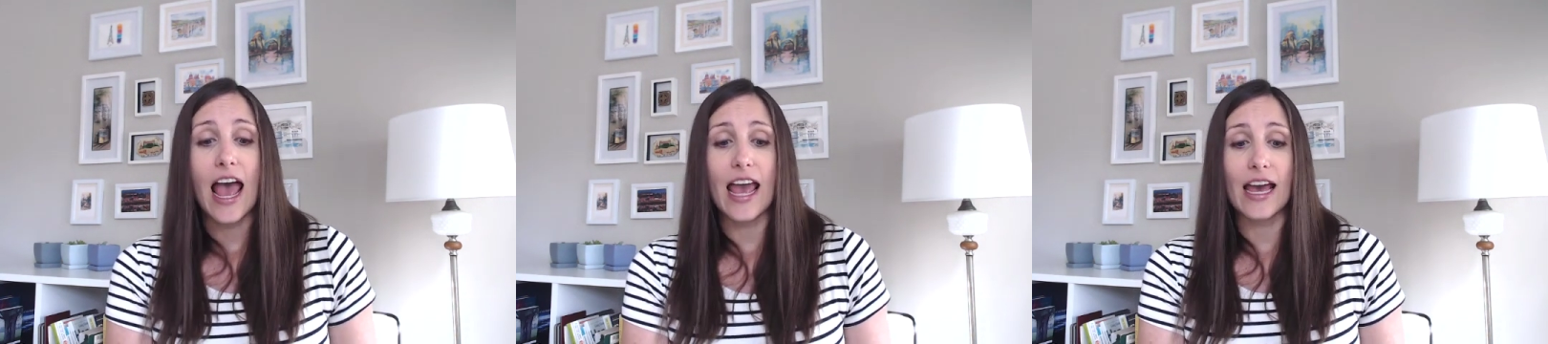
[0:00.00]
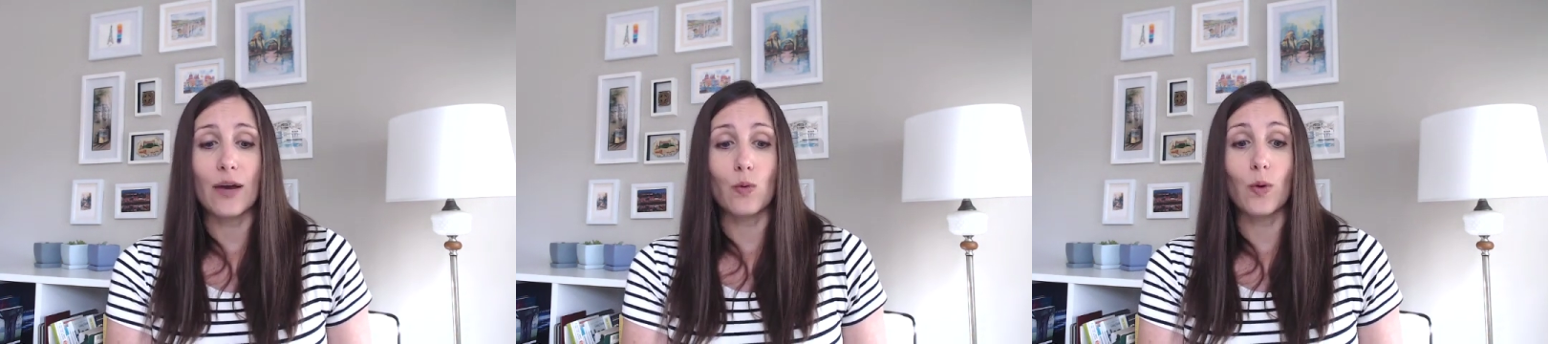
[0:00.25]

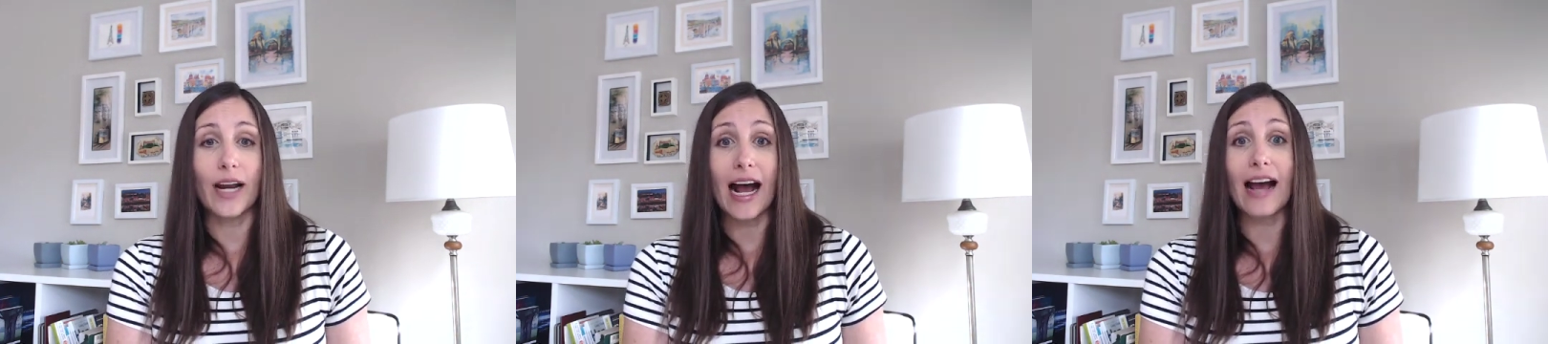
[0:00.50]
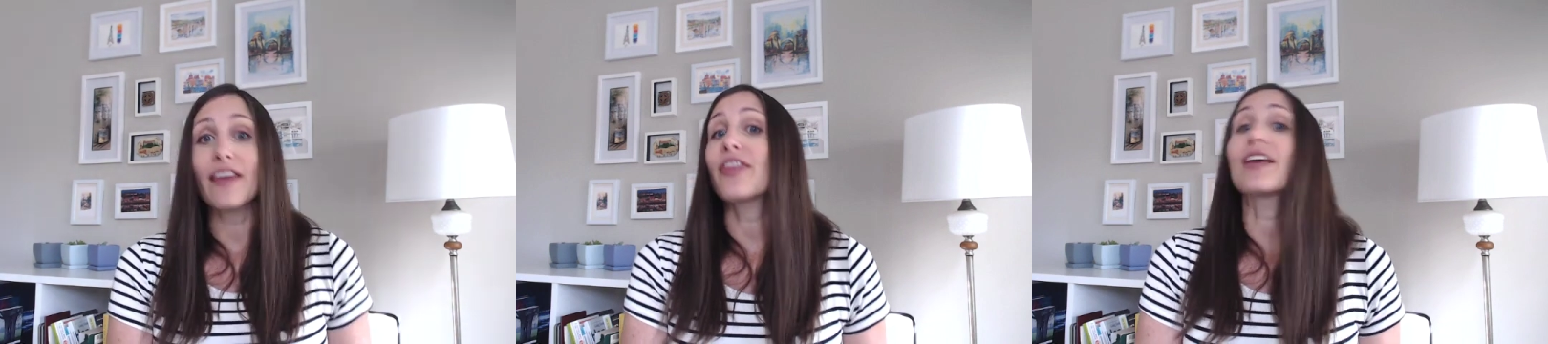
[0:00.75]
and what
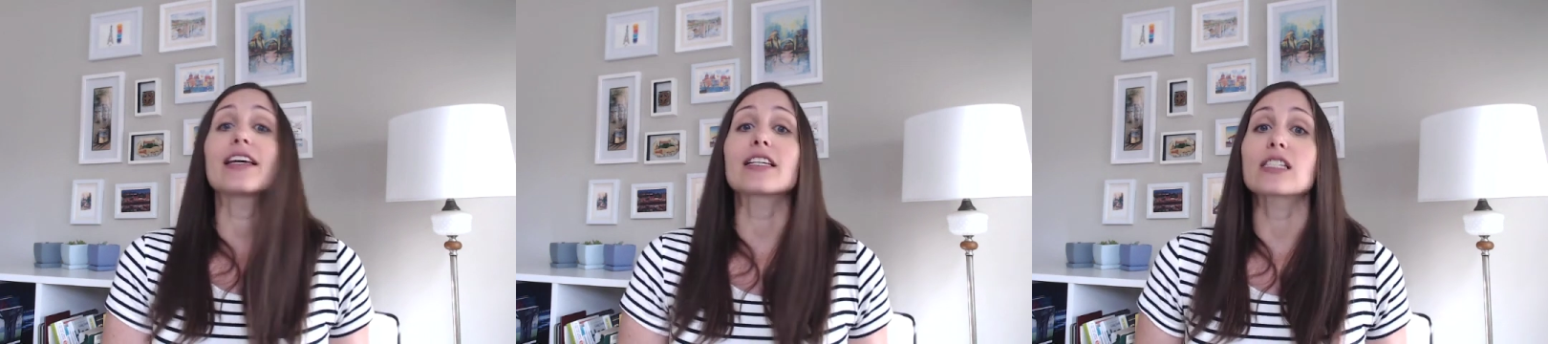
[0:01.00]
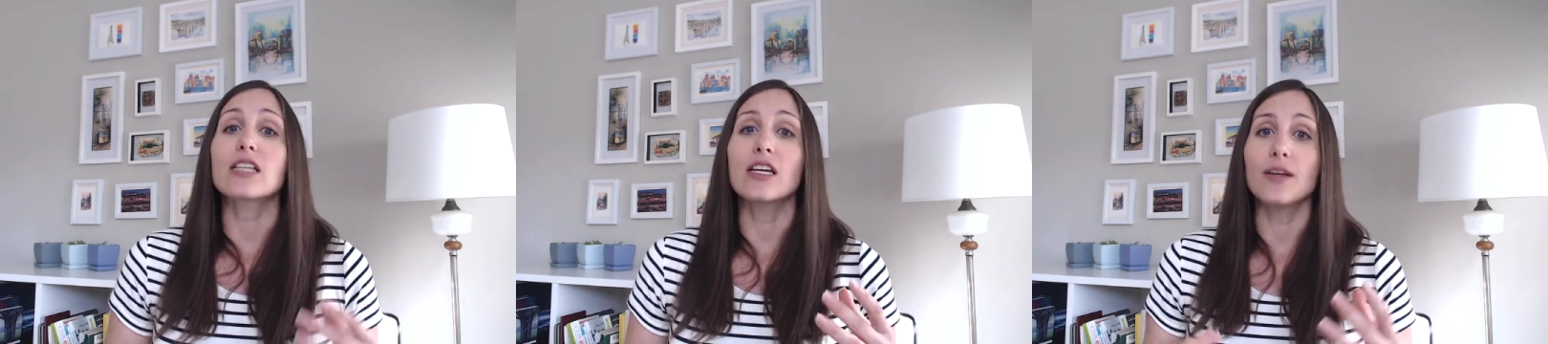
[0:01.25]
I think
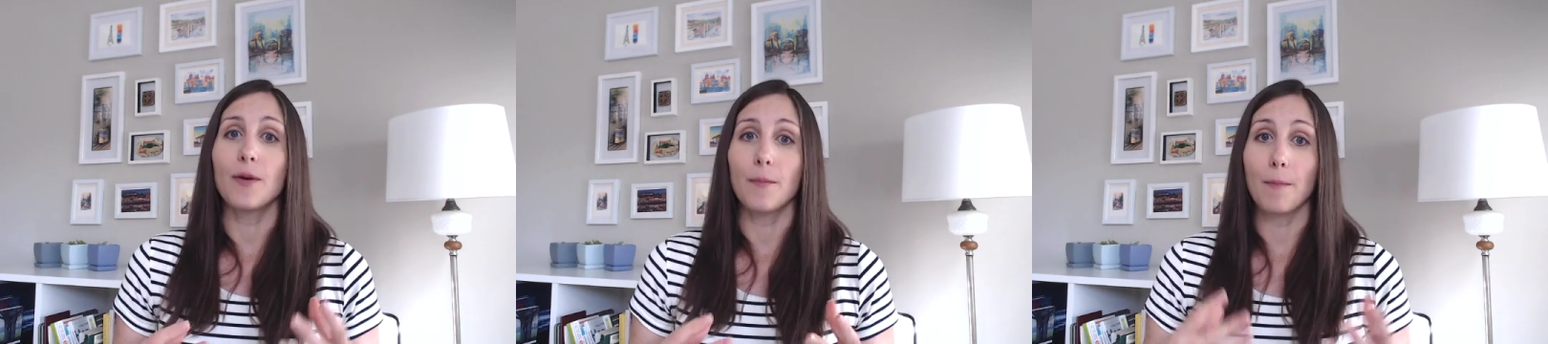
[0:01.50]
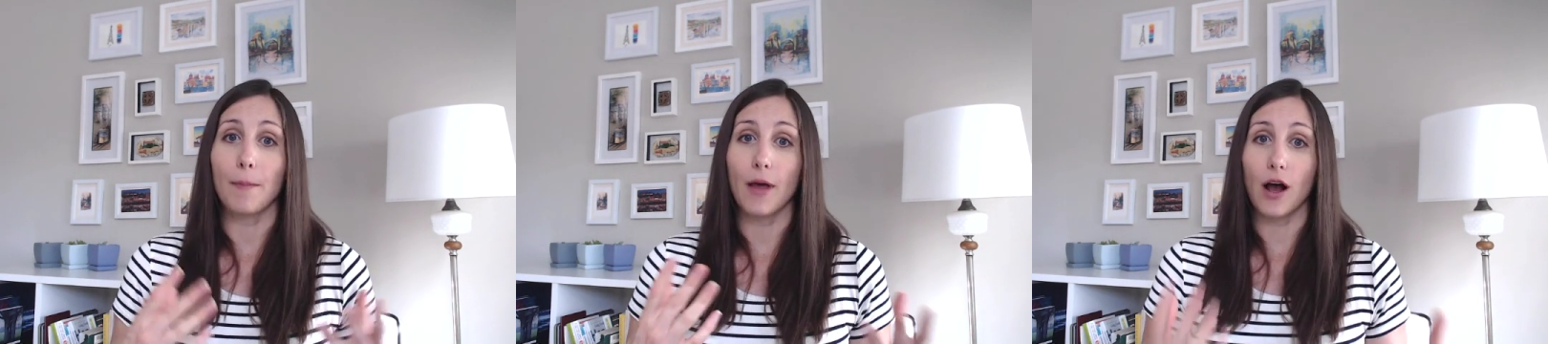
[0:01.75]
is
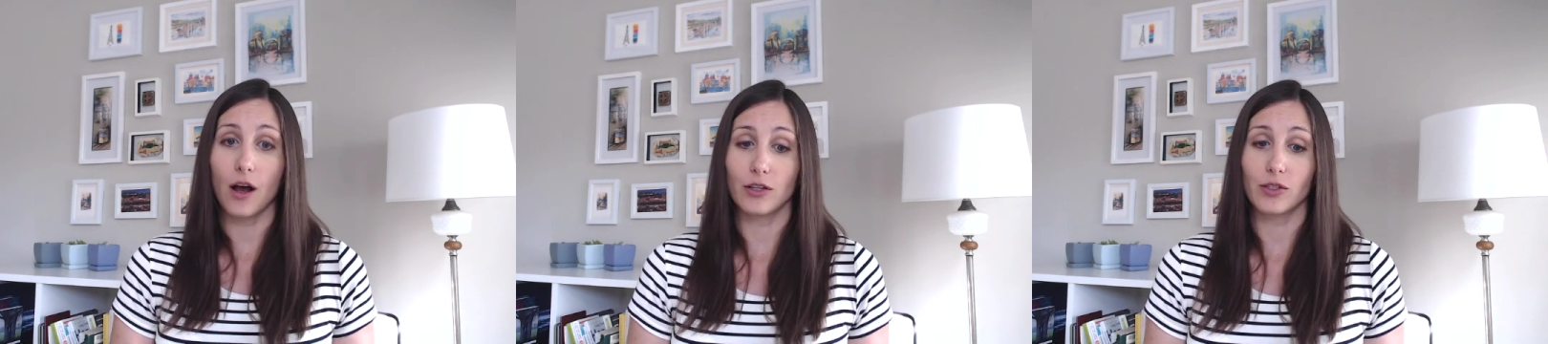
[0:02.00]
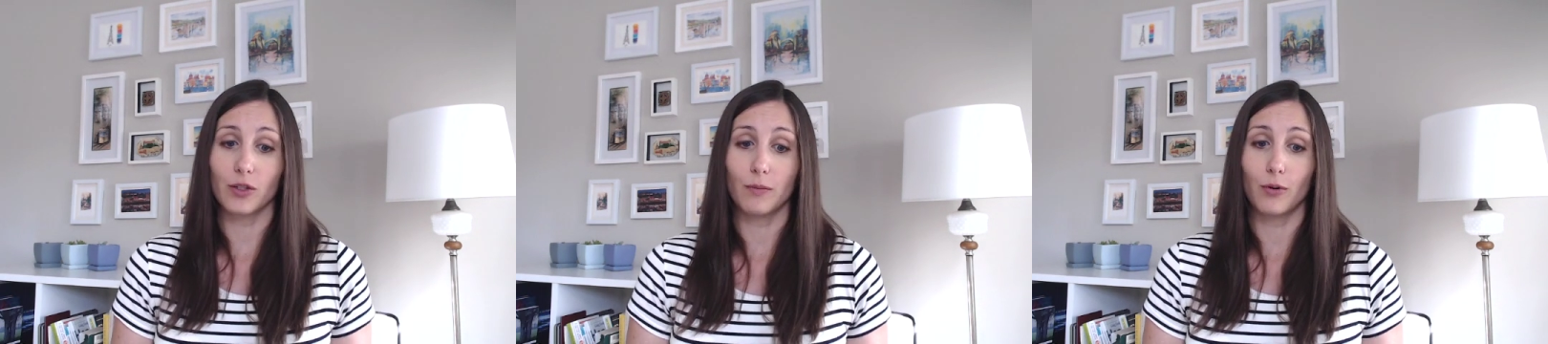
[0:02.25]

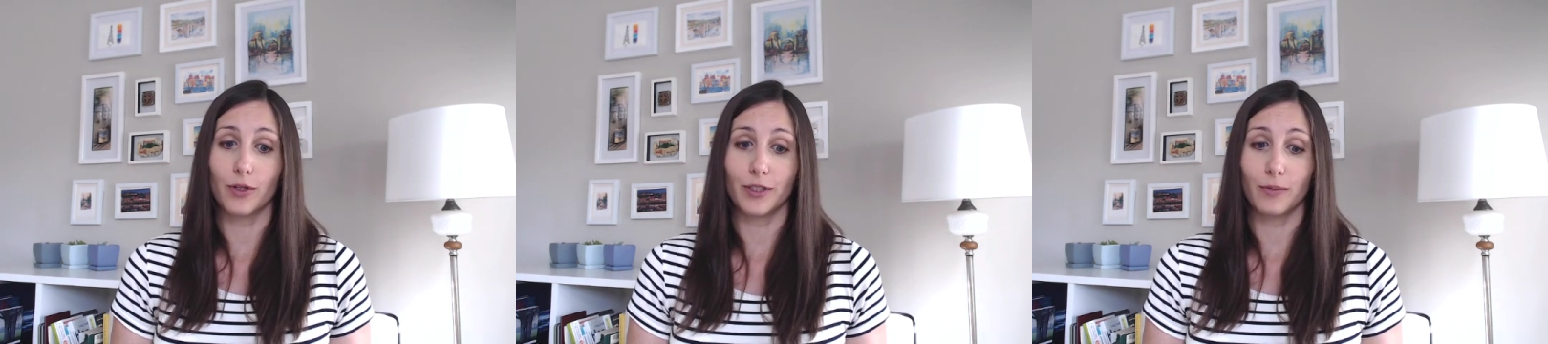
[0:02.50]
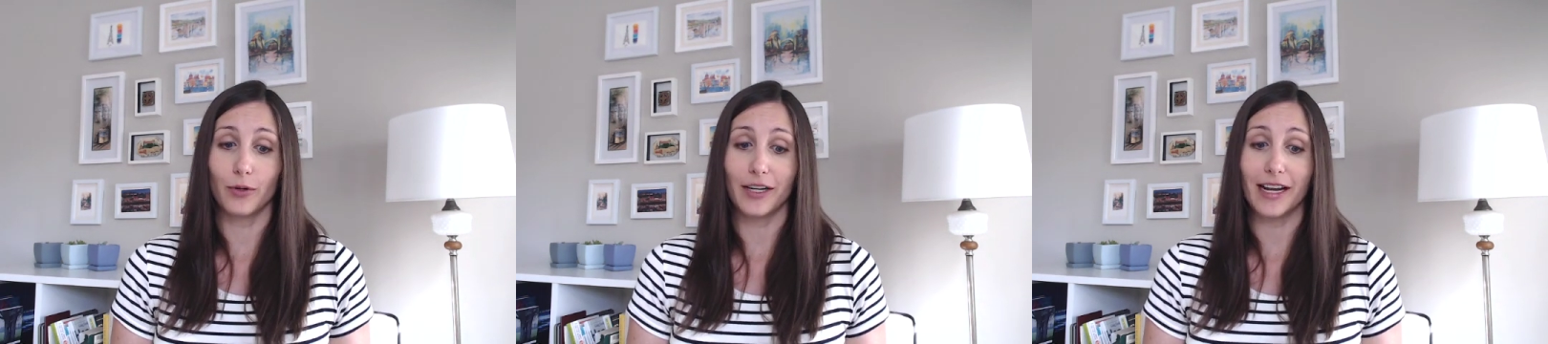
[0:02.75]
also important
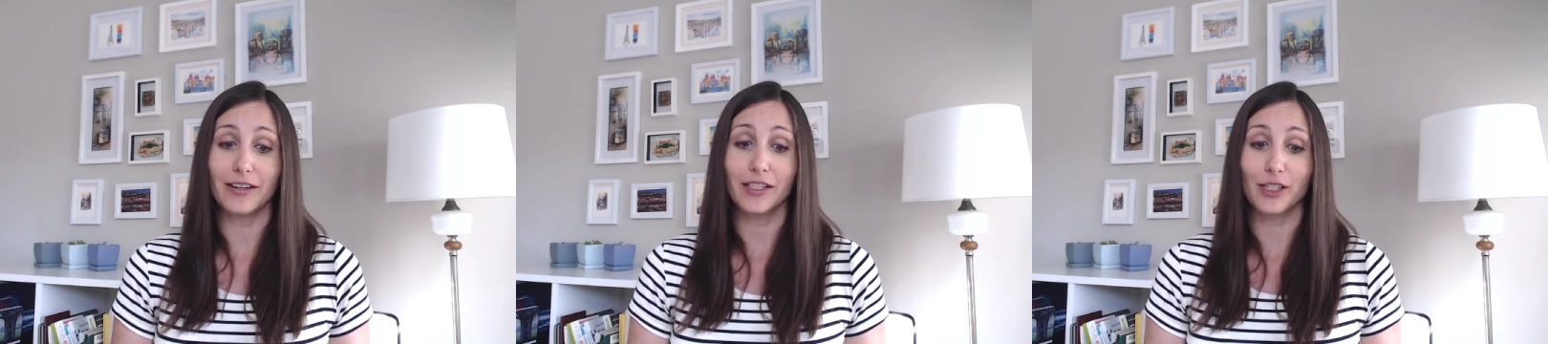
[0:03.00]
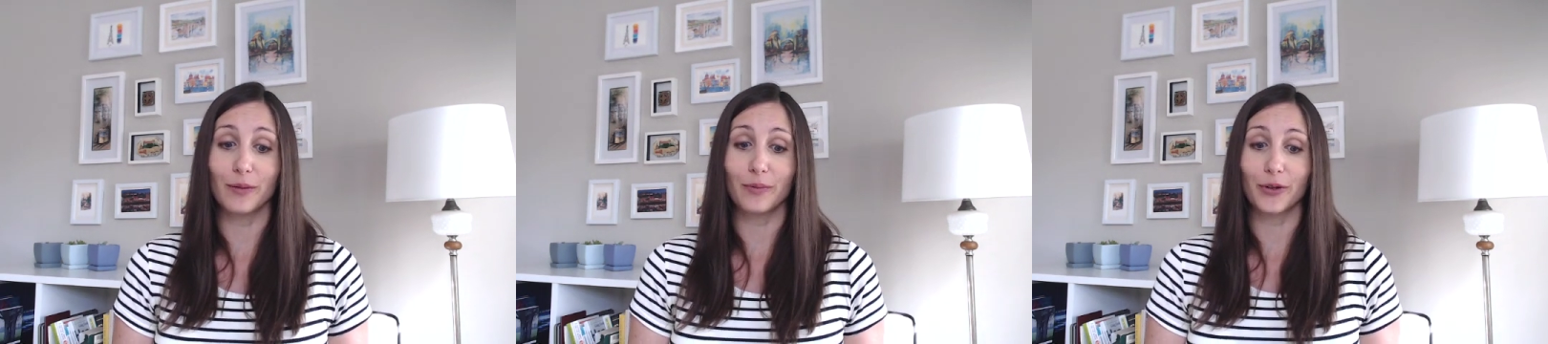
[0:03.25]
to point out is
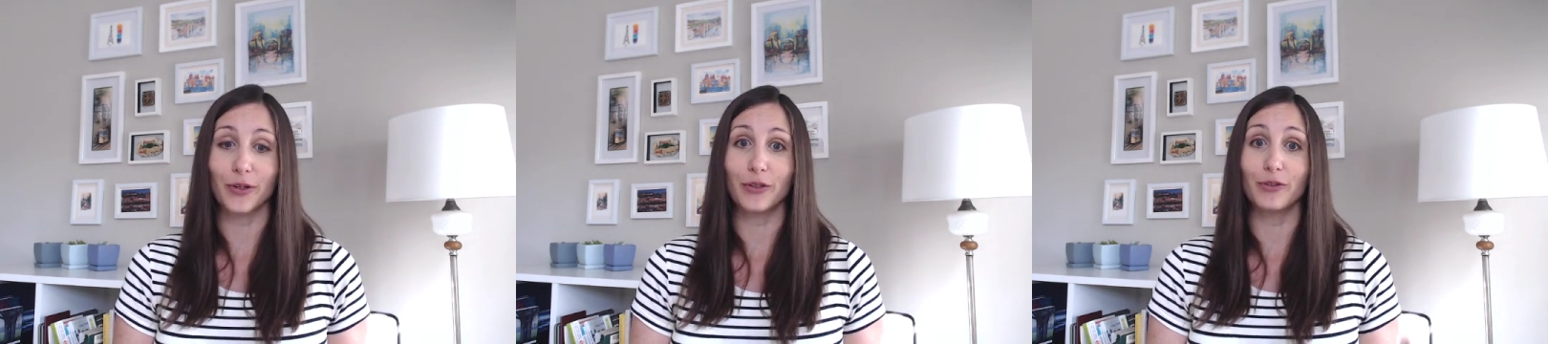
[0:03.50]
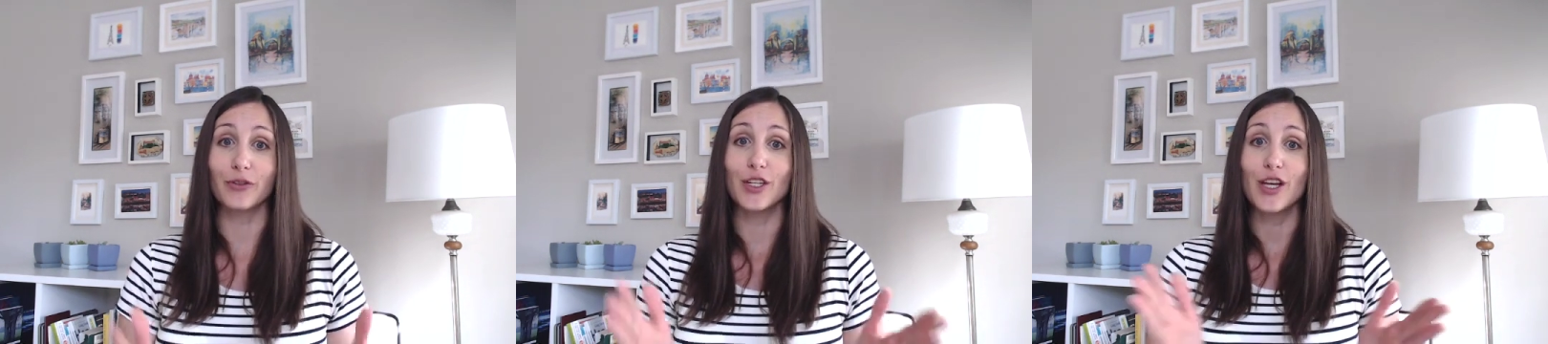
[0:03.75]
an
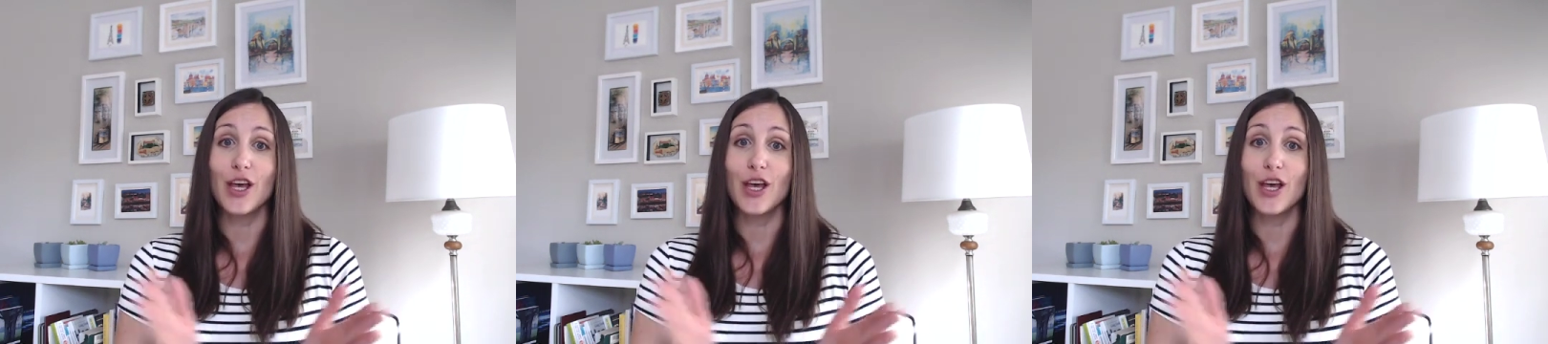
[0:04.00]
improved